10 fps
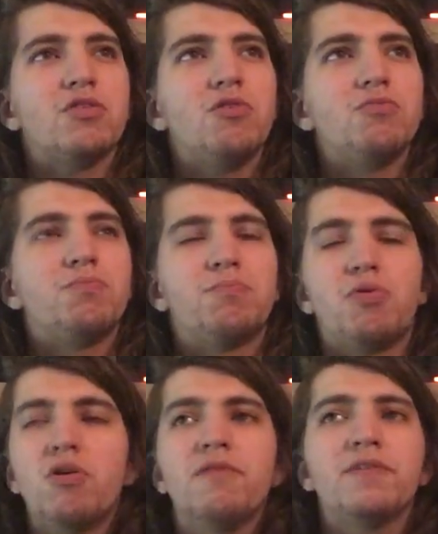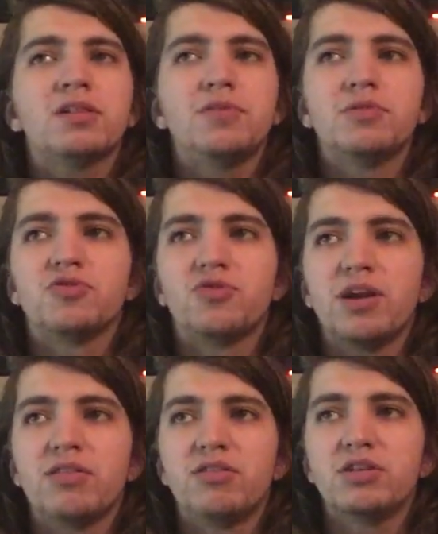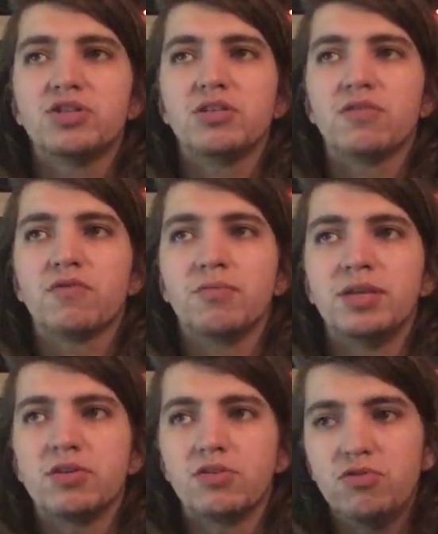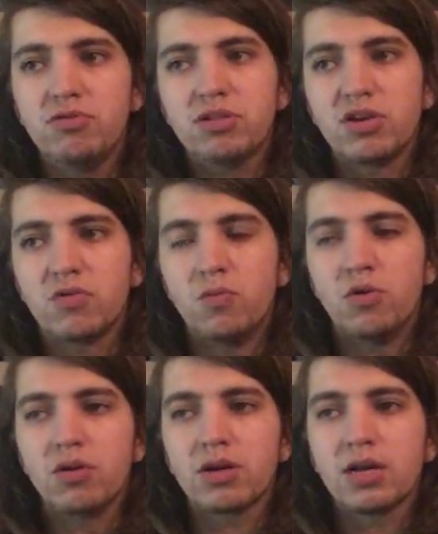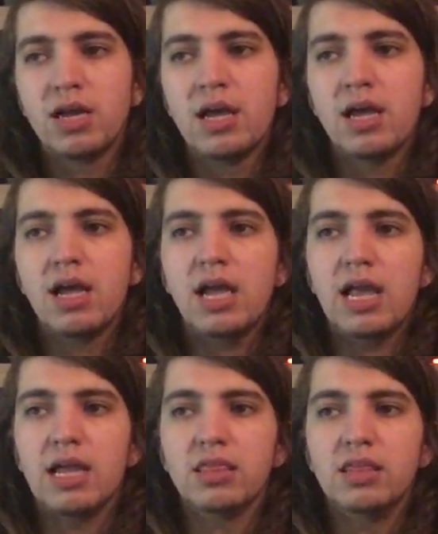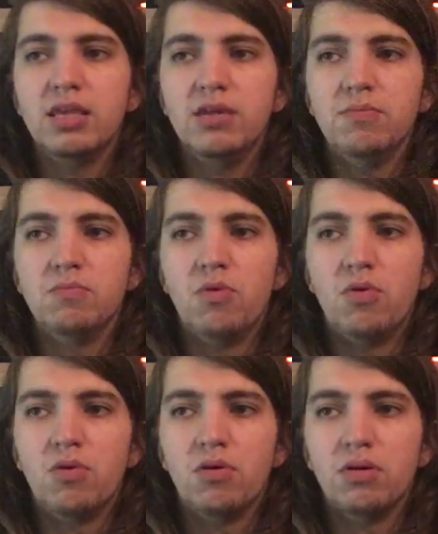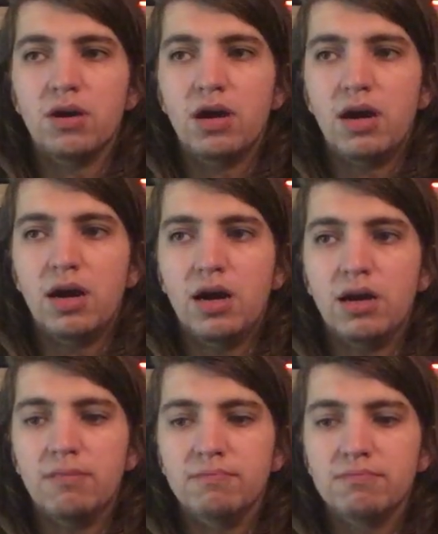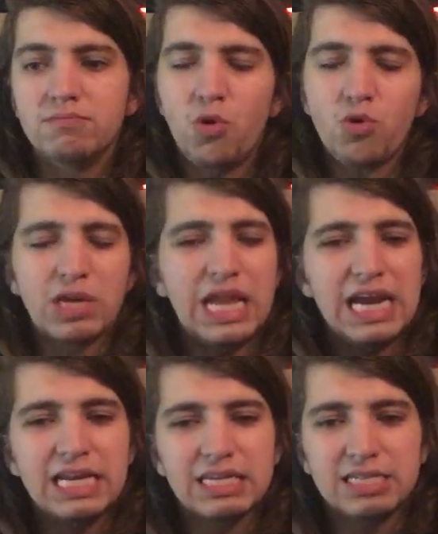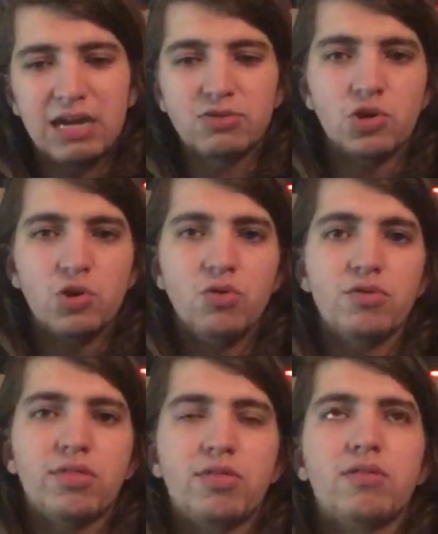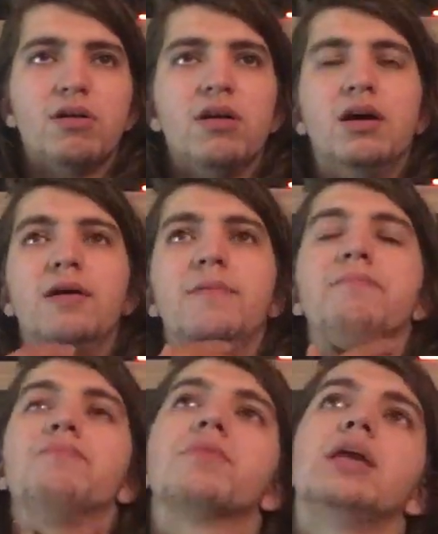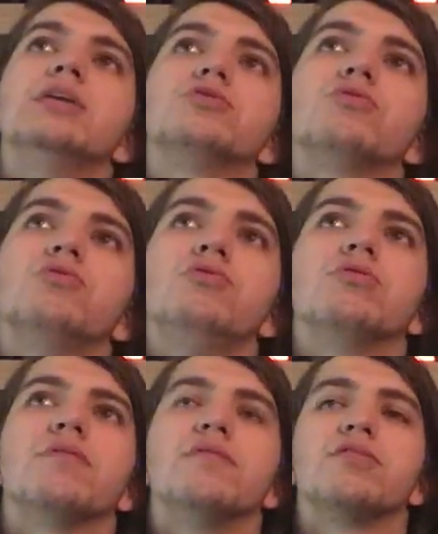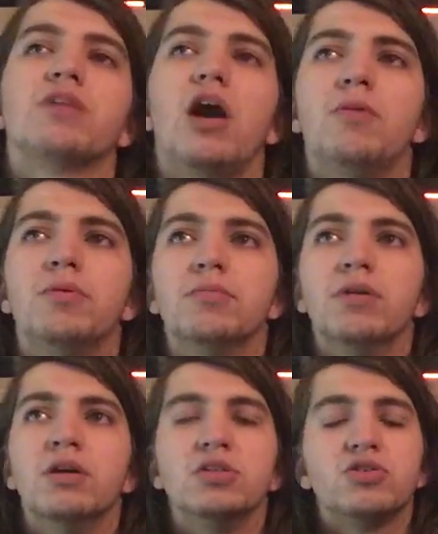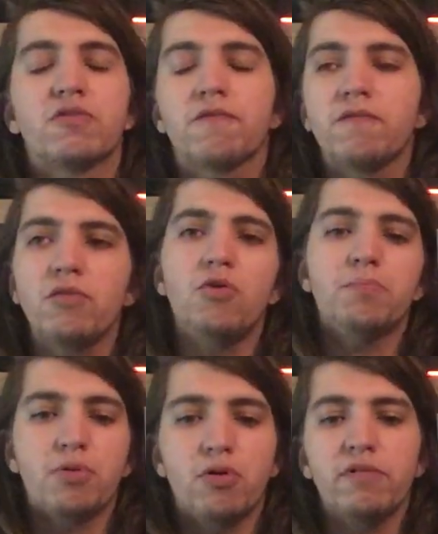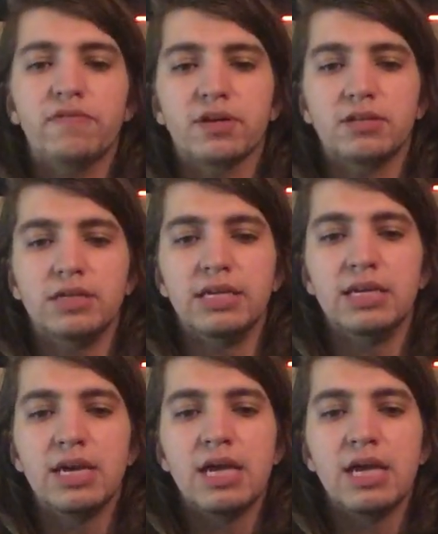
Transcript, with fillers: and go perfectly with the transitions from the acoustic work and the more uh, organic, down to earth um, interludes of this album just flow perfectly.